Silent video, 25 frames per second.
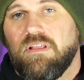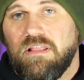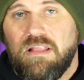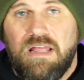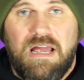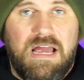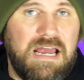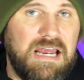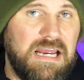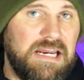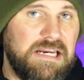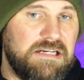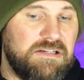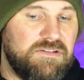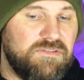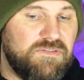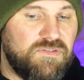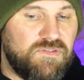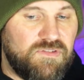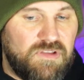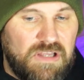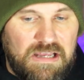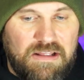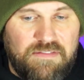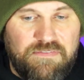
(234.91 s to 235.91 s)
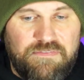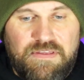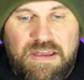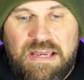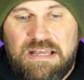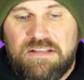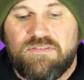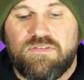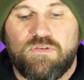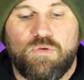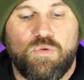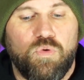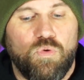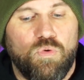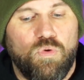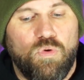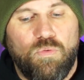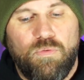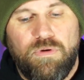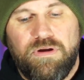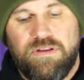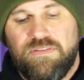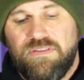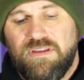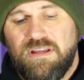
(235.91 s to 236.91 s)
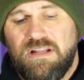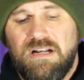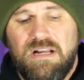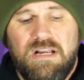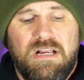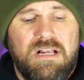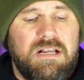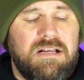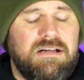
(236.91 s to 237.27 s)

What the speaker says: lines, that's cool with it.